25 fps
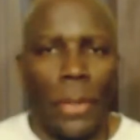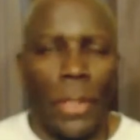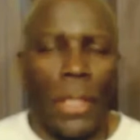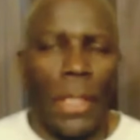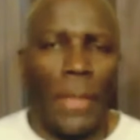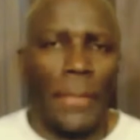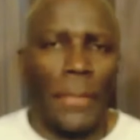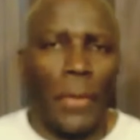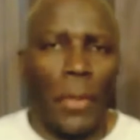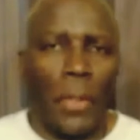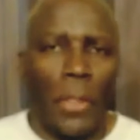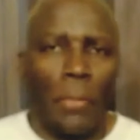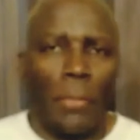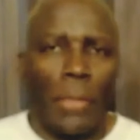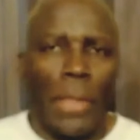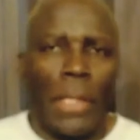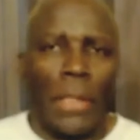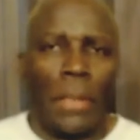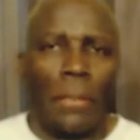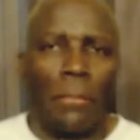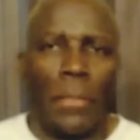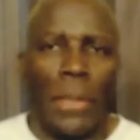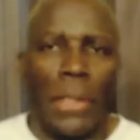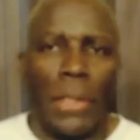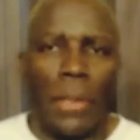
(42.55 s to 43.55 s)
I've thought about
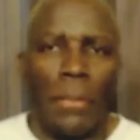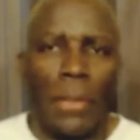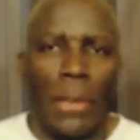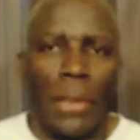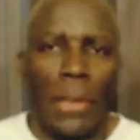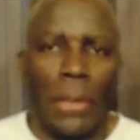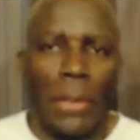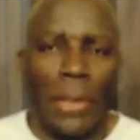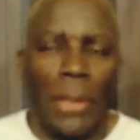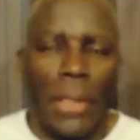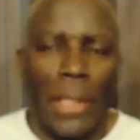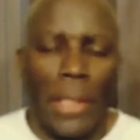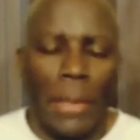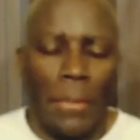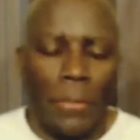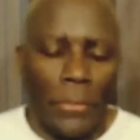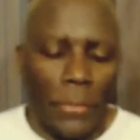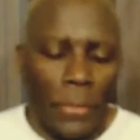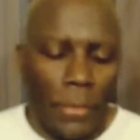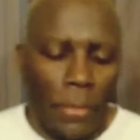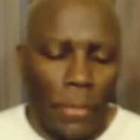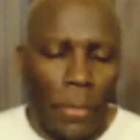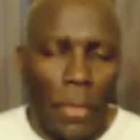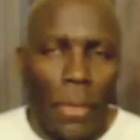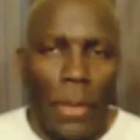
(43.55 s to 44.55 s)
it many, many
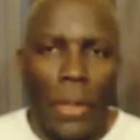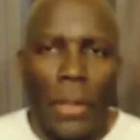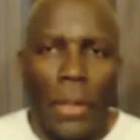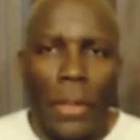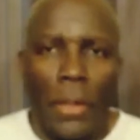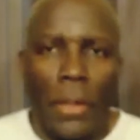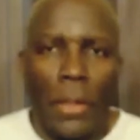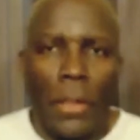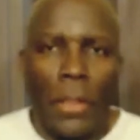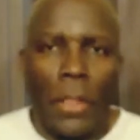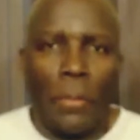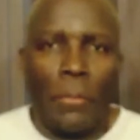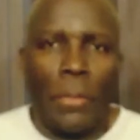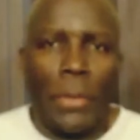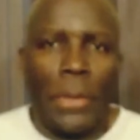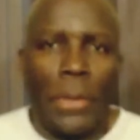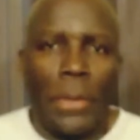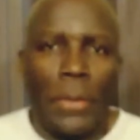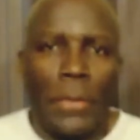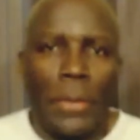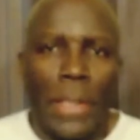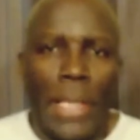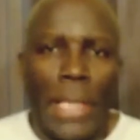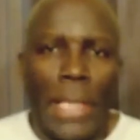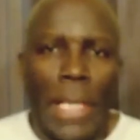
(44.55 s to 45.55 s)
times
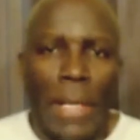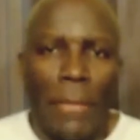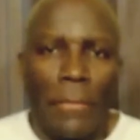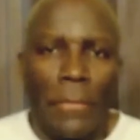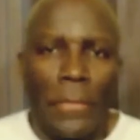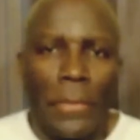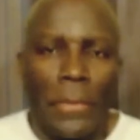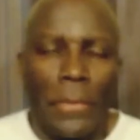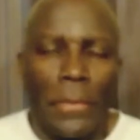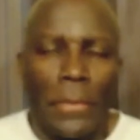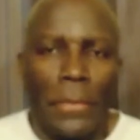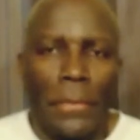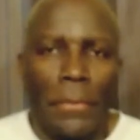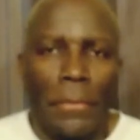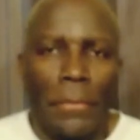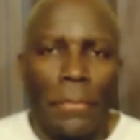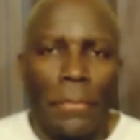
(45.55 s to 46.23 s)
because I have to.